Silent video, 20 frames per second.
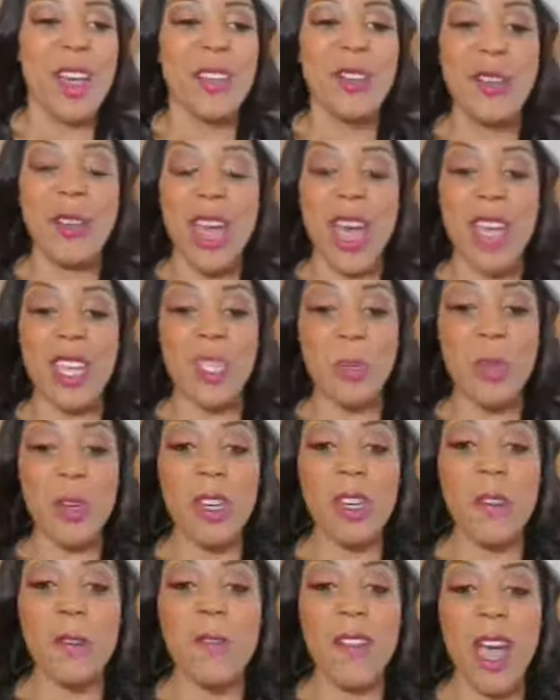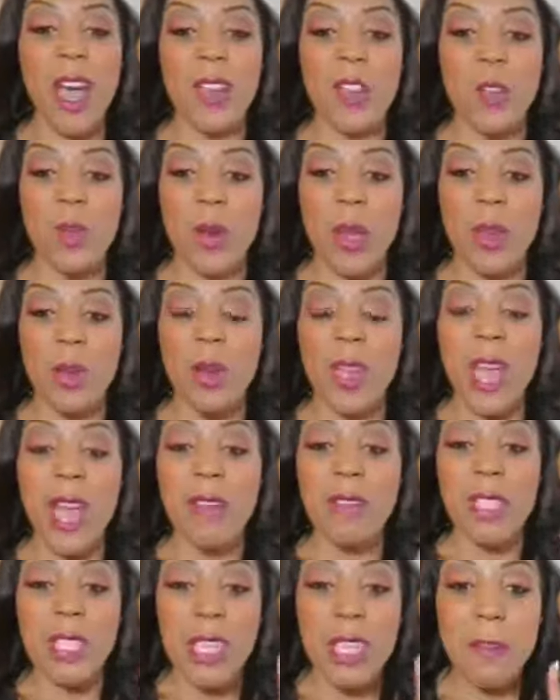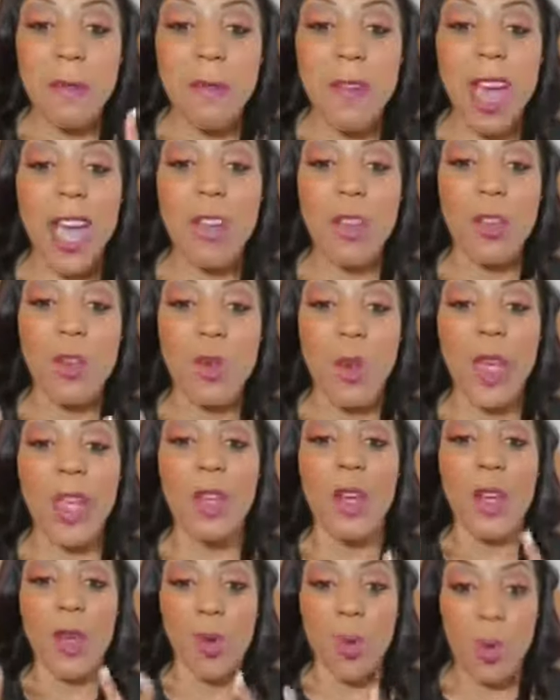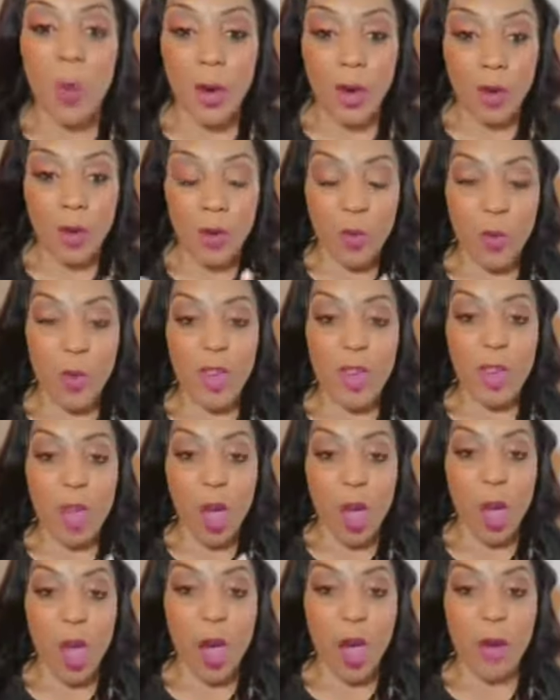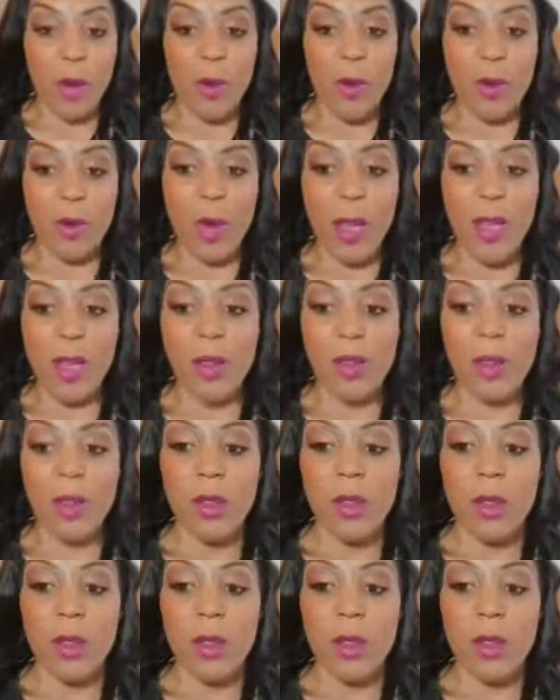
You guys put evaluate. We have to evaluate where we are, right?